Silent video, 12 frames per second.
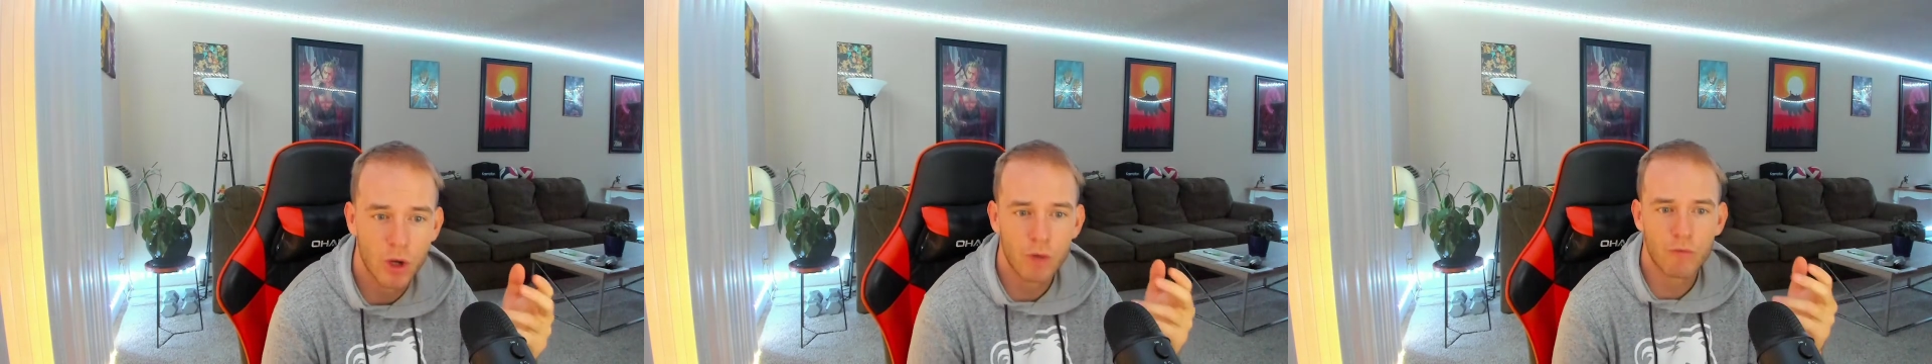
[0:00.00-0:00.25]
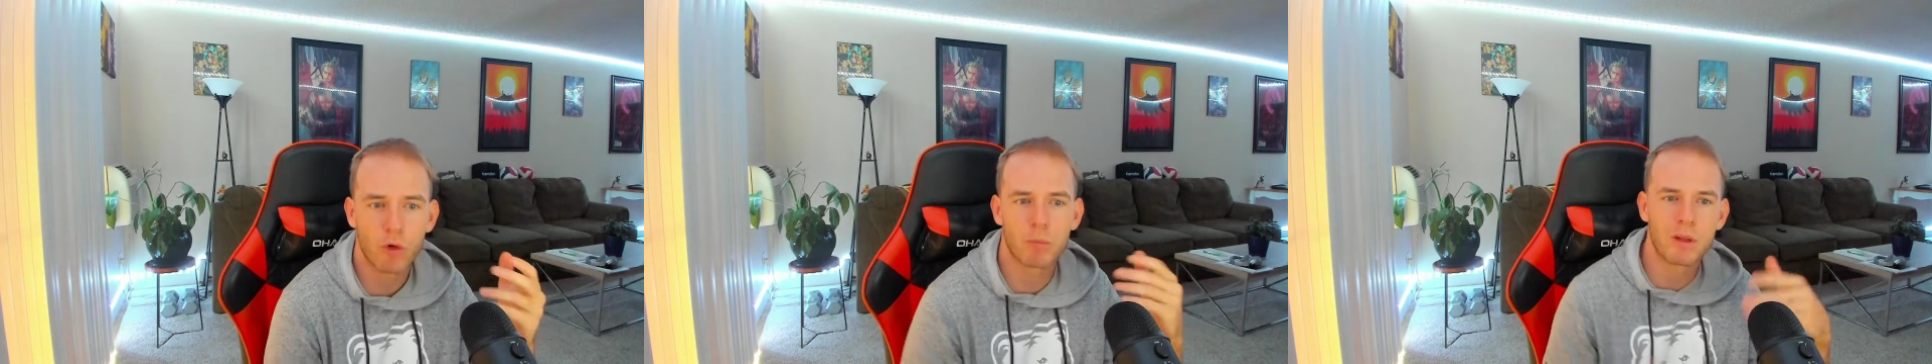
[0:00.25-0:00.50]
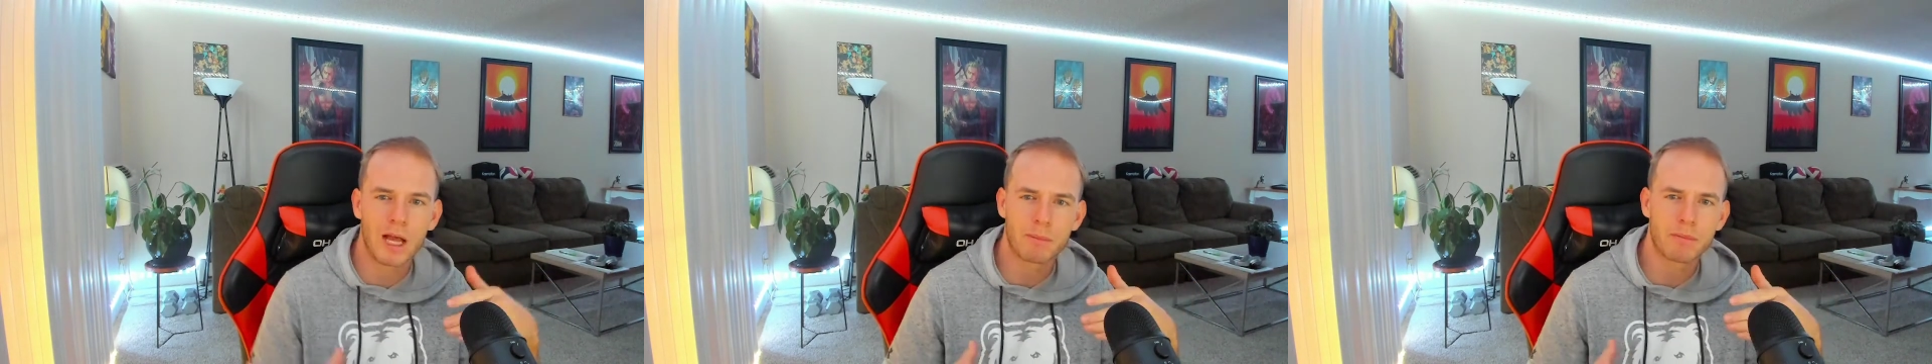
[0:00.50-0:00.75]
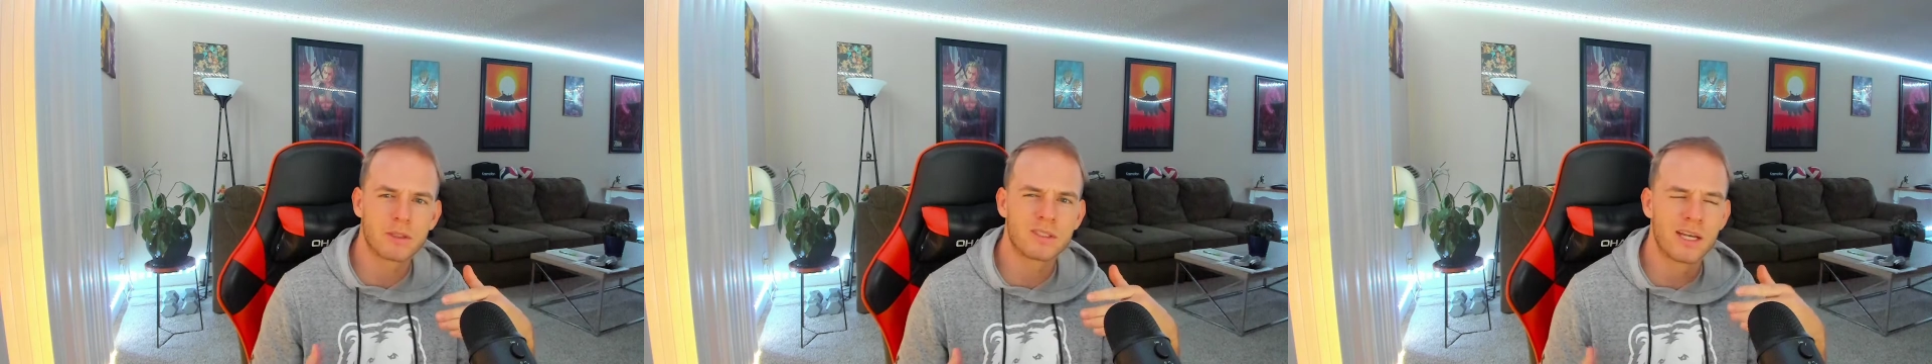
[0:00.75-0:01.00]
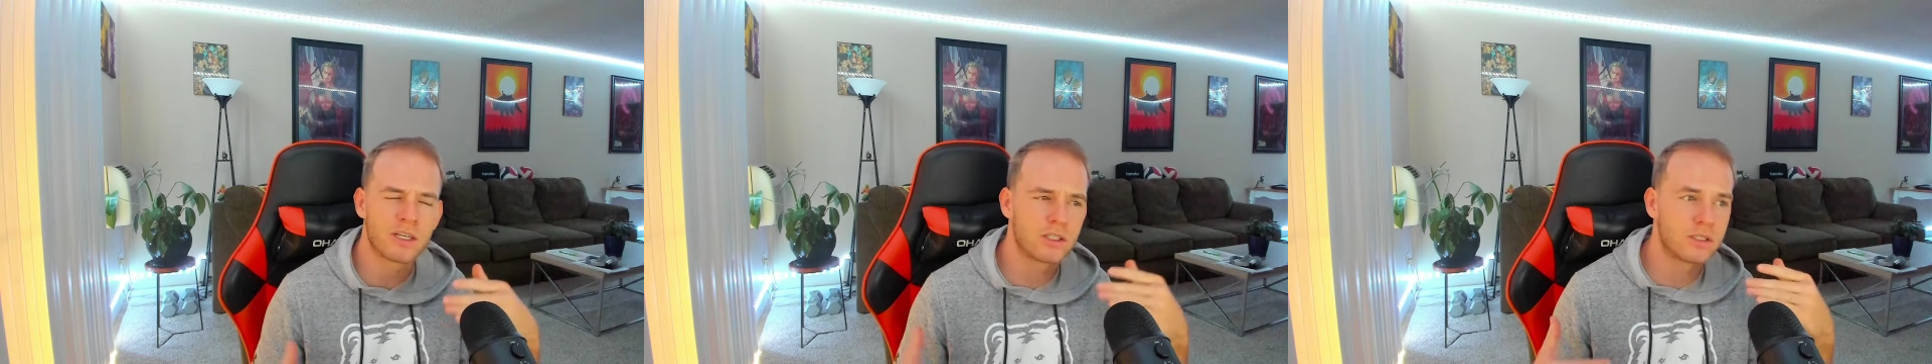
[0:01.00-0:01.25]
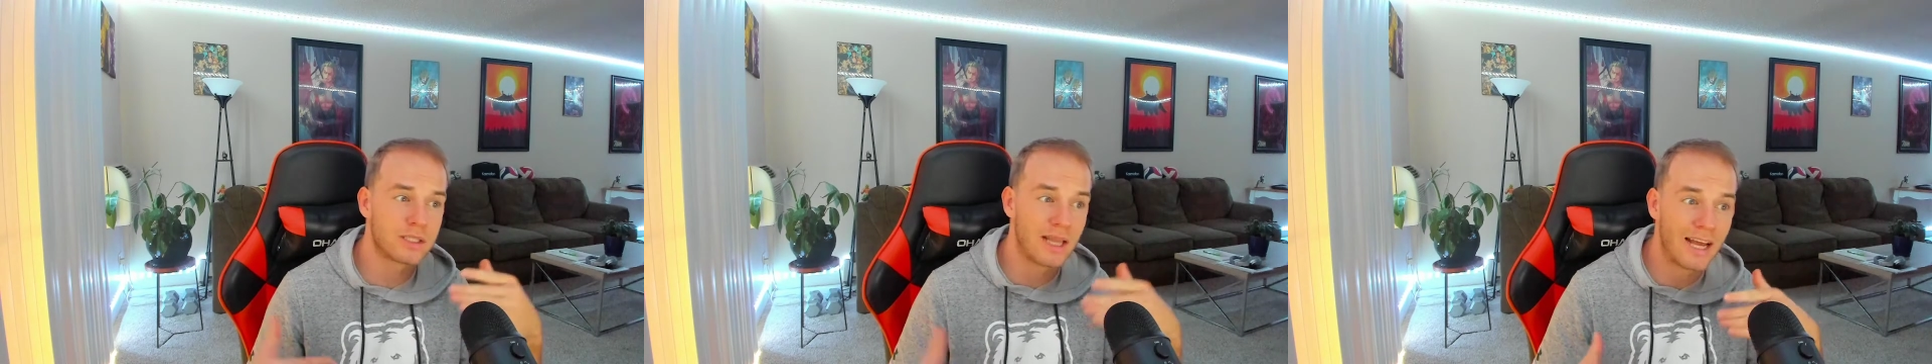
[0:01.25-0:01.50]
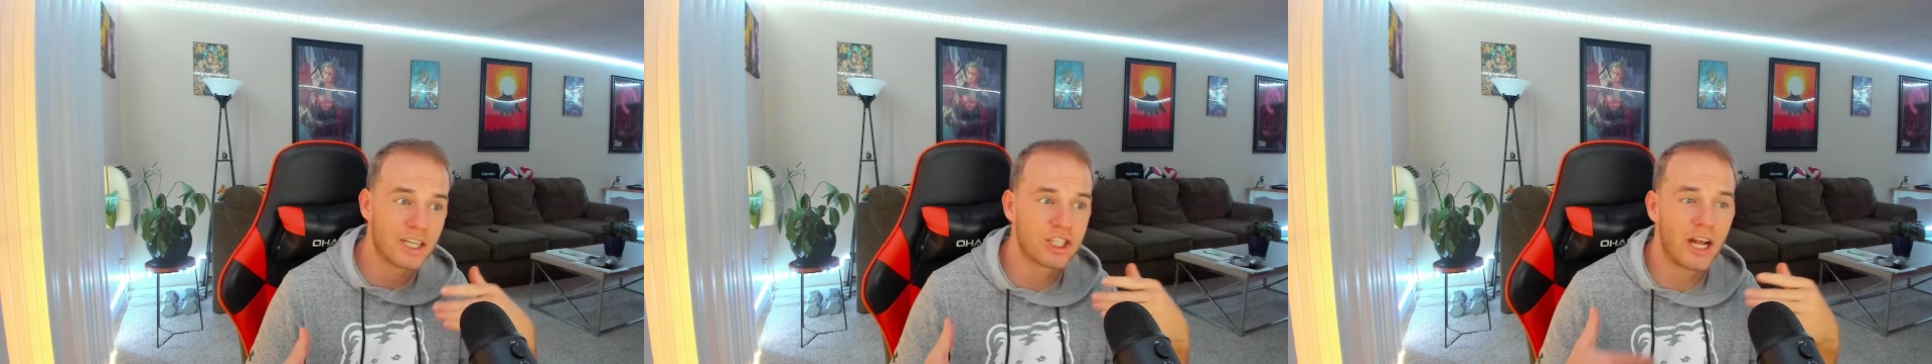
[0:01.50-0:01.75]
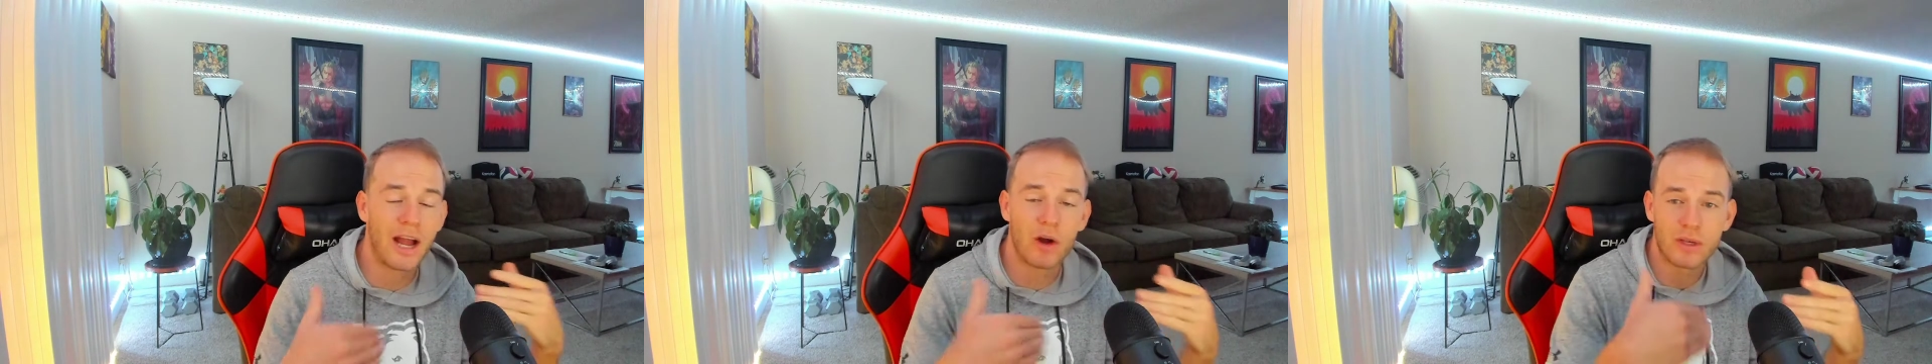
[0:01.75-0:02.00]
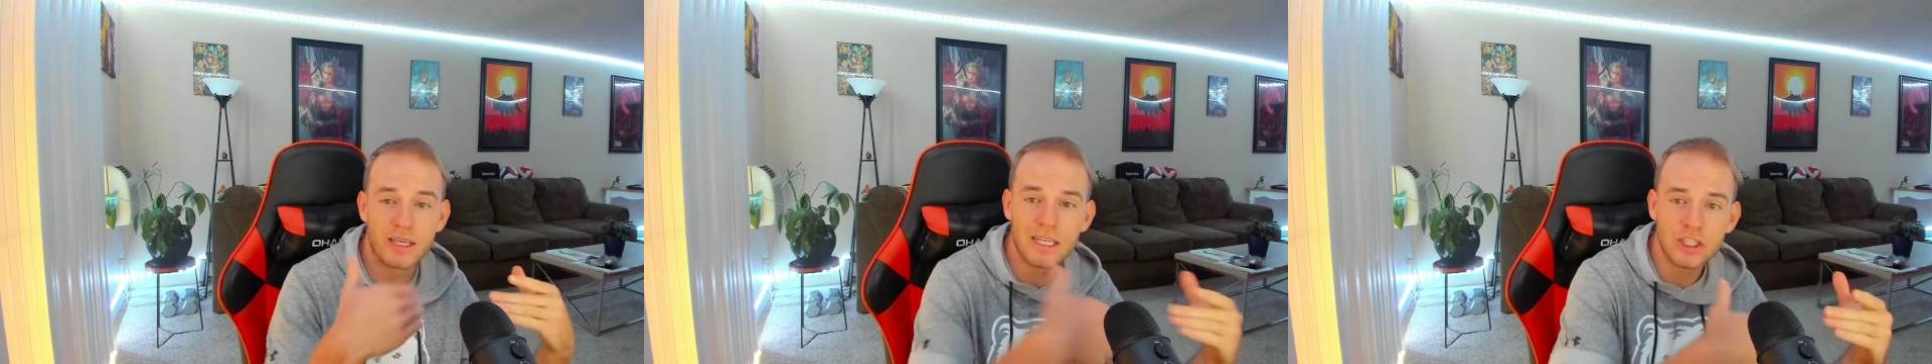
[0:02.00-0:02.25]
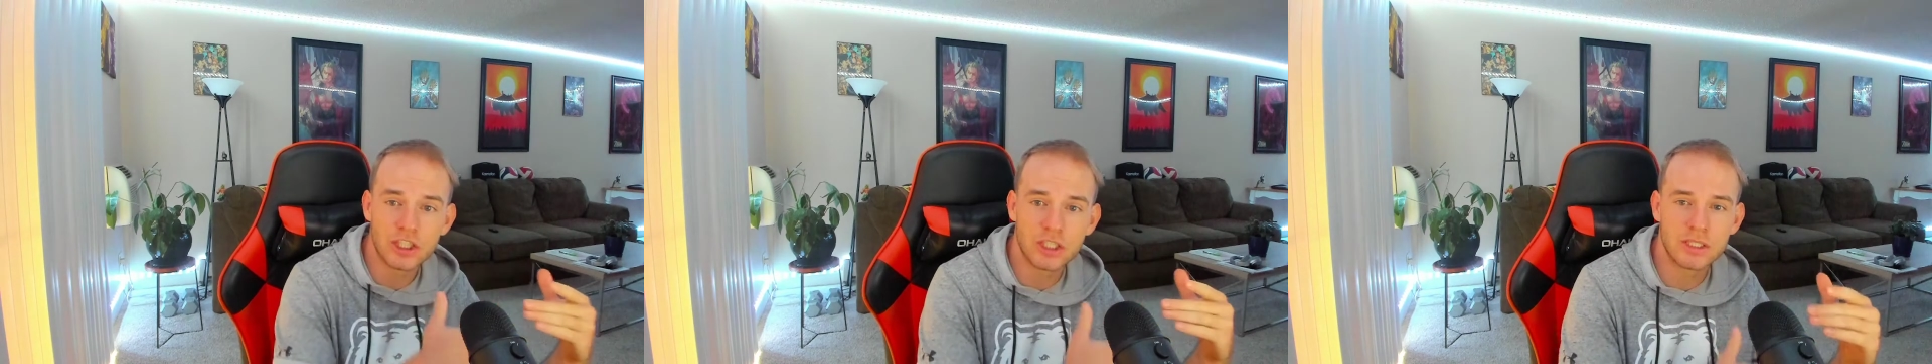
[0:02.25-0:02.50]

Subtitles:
for Blackbeard slash Aokiji